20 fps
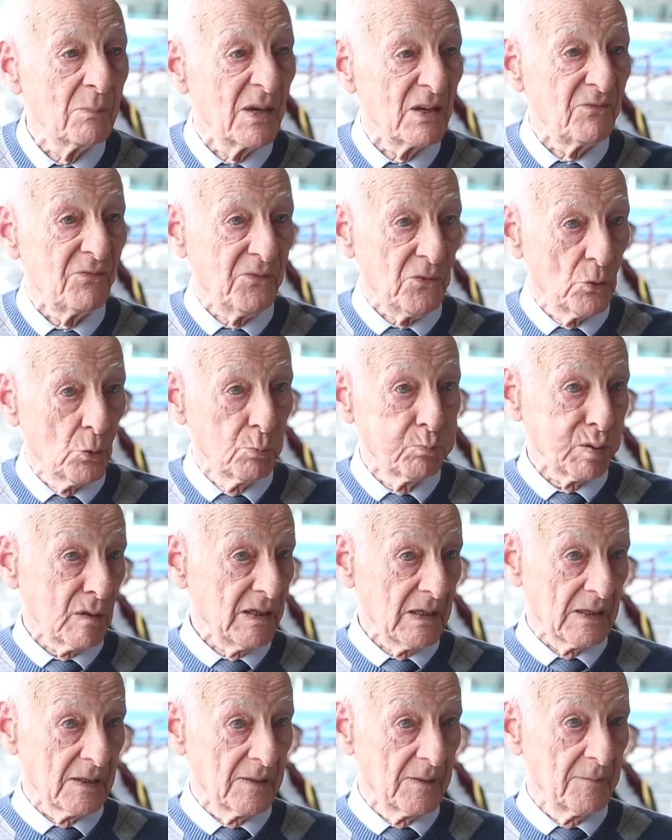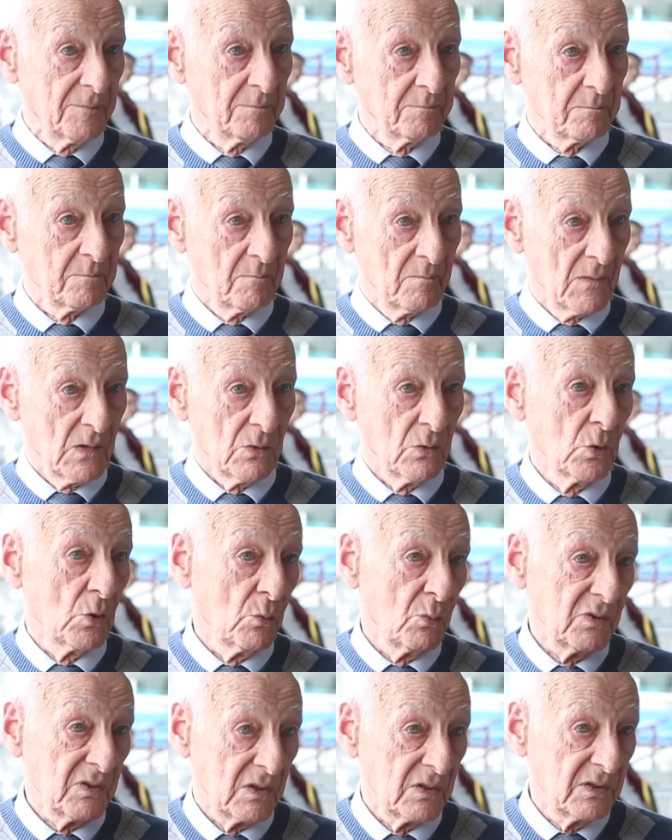a midfield player, you know,
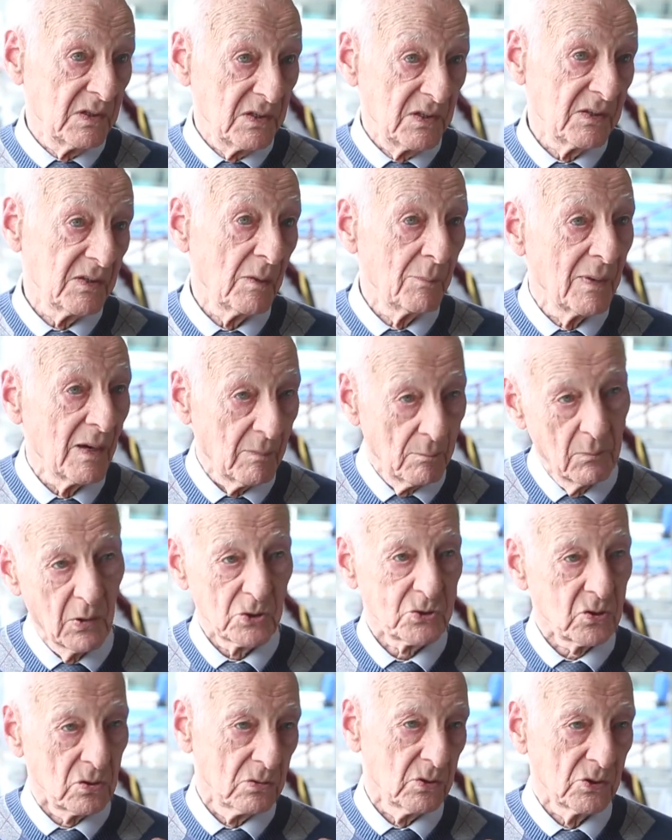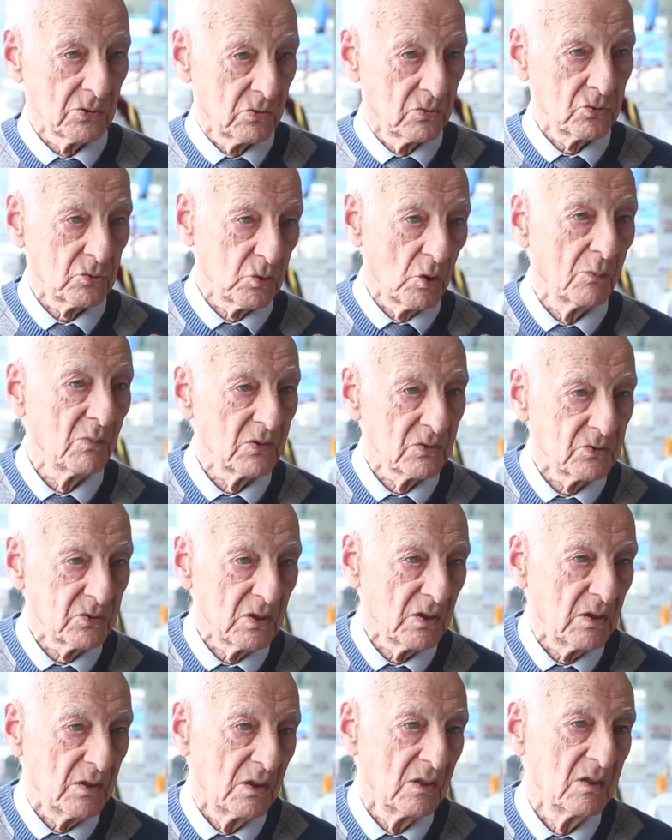where you needed a bit of muscle or
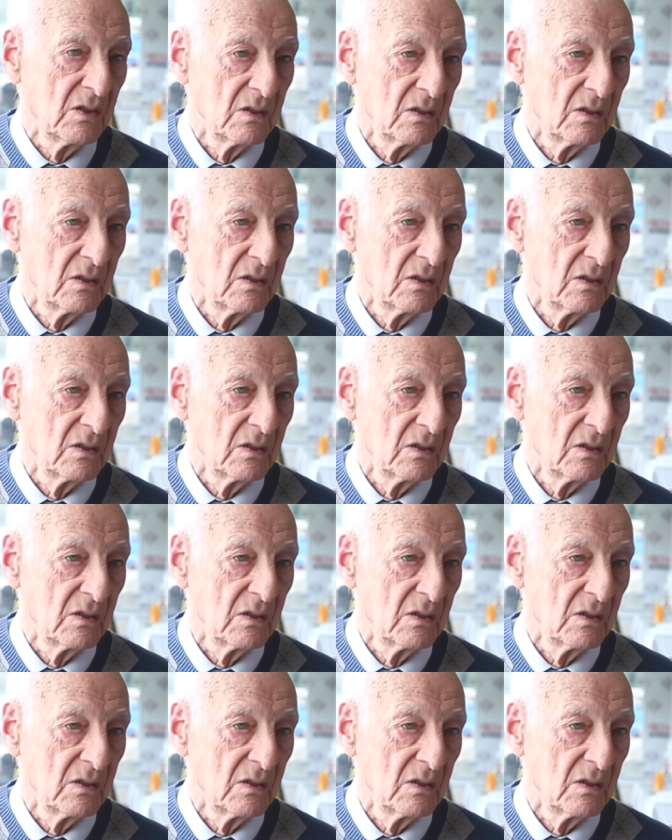something